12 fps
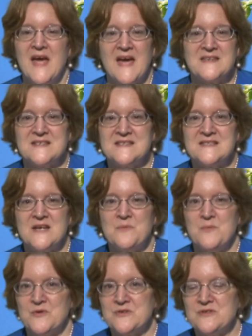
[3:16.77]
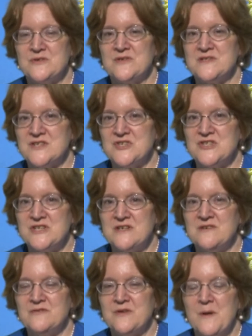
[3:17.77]
As I said, most students
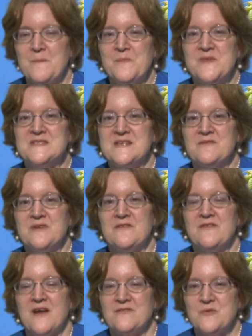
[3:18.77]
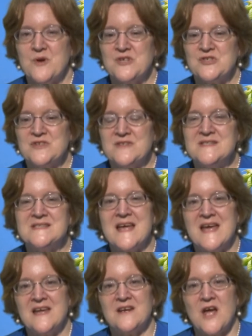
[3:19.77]
achieve 75 questions,
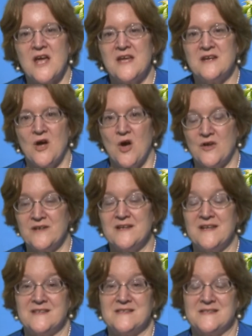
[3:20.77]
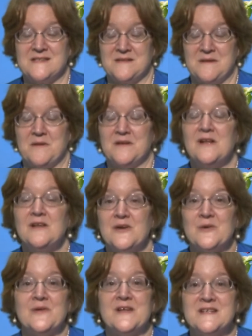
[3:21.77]
and it is
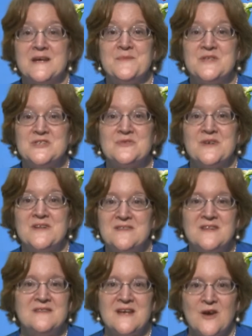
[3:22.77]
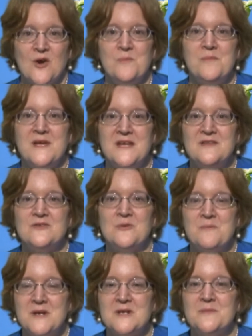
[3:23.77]
clearly demonstrated that they are
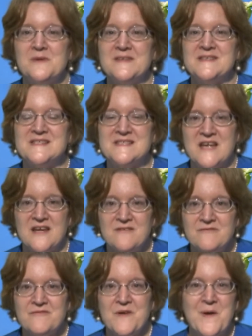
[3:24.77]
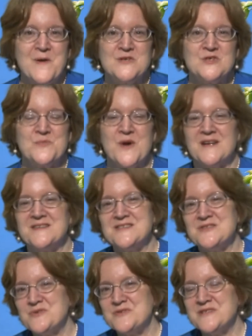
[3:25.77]
either minimally safe to
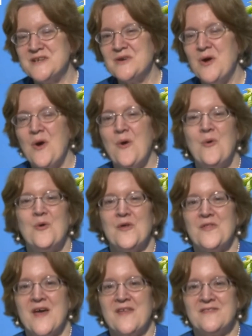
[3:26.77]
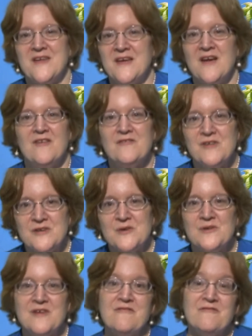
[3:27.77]
practice nursing or that they have
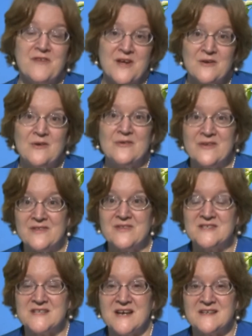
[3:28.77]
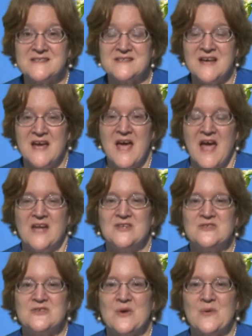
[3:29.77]
clearly failed the test.
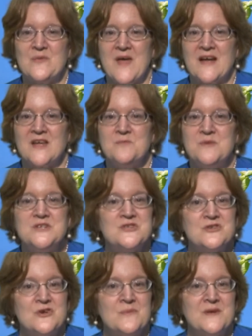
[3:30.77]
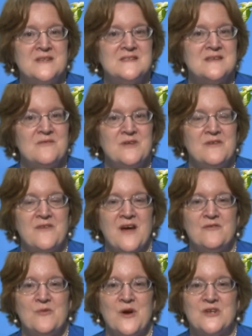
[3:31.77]
And so that can be determined in
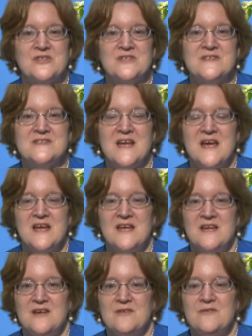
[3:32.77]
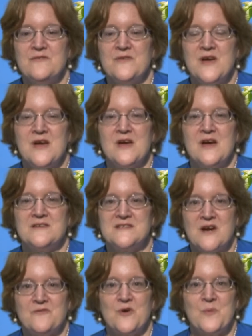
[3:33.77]
75 questions if
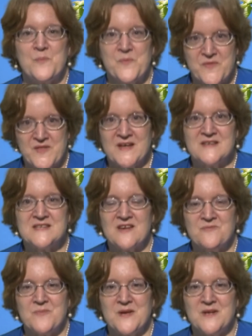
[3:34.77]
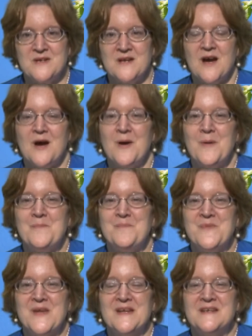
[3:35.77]
several things have been
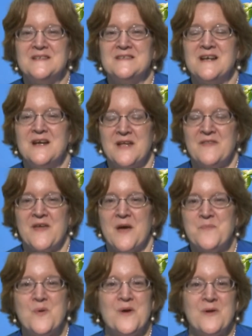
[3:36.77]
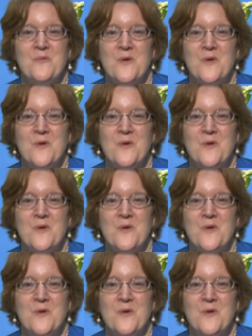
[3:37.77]
done at that point.